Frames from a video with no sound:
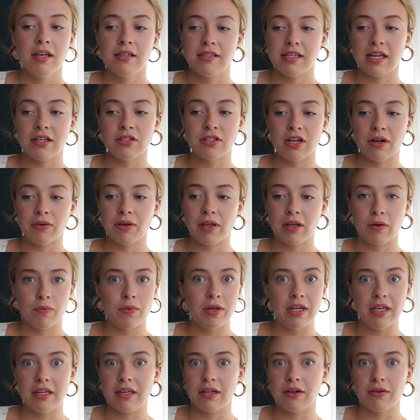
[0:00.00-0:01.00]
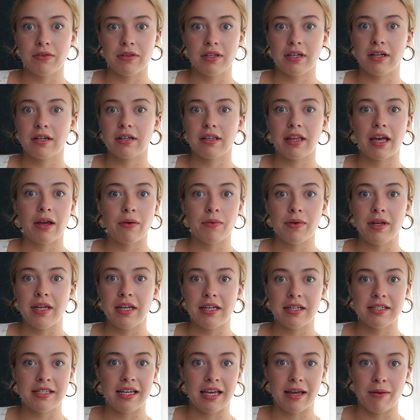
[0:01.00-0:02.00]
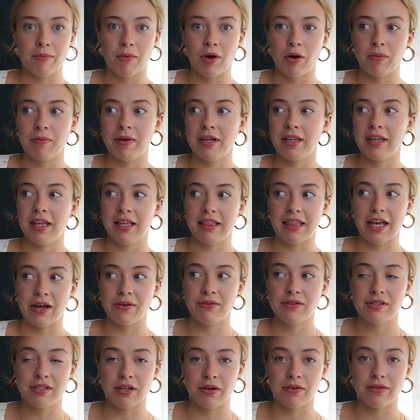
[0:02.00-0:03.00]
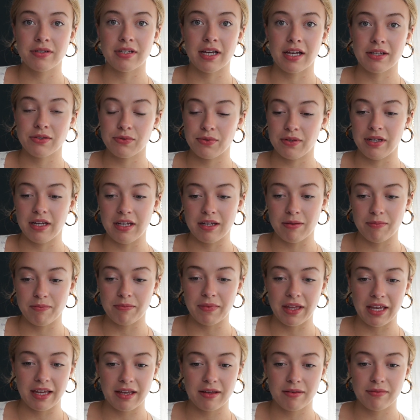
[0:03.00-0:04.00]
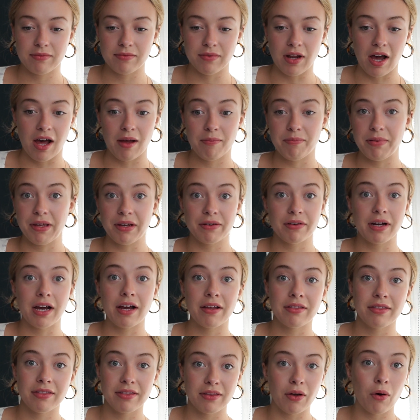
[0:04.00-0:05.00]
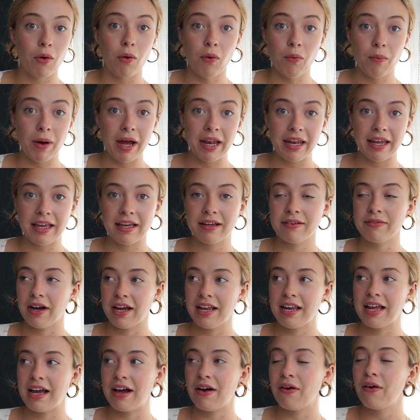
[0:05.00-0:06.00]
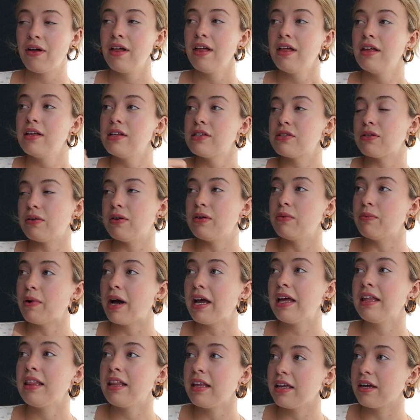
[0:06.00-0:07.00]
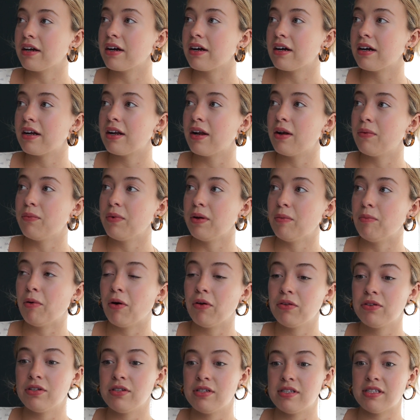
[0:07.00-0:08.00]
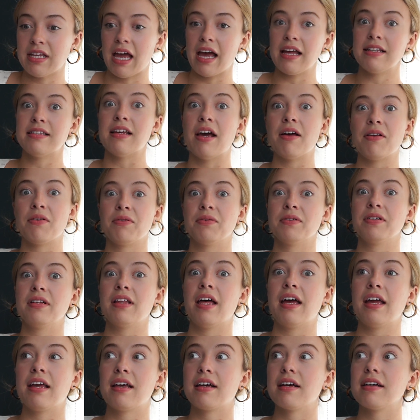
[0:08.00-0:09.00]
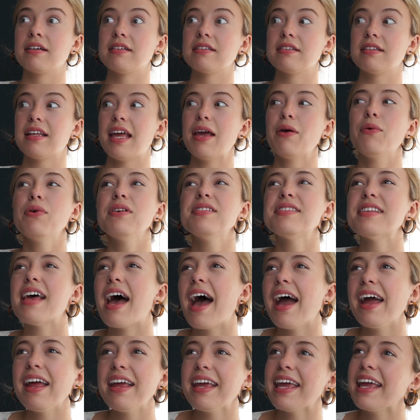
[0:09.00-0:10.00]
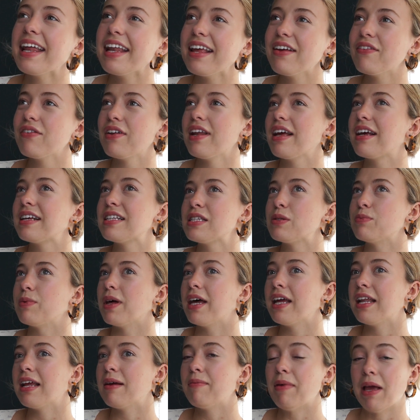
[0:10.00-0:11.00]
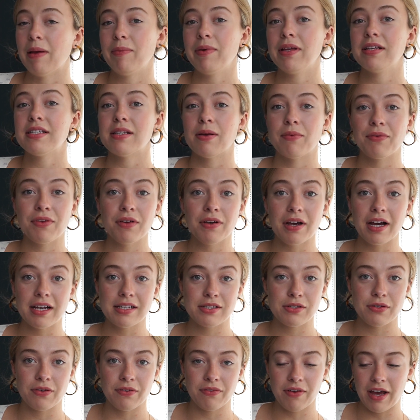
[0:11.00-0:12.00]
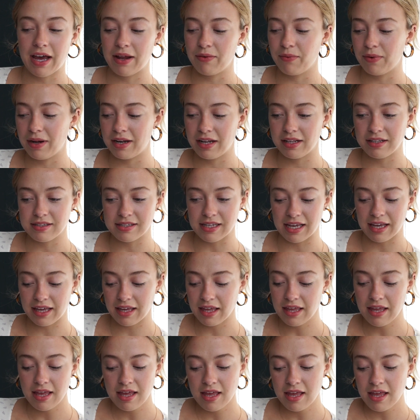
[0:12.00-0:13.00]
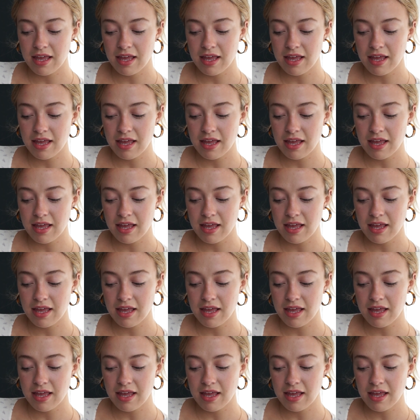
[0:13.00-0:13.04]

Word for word: Sage and I were like, we need to go in the yurt. Like, we need to take a moment. Like, that was so intense. We need to, like, not be around the whole wedding right now. So we went in the yurt. We both just sat down and were like, it was, I can't even explain it. Maybe some of you guys who've had weddings, like,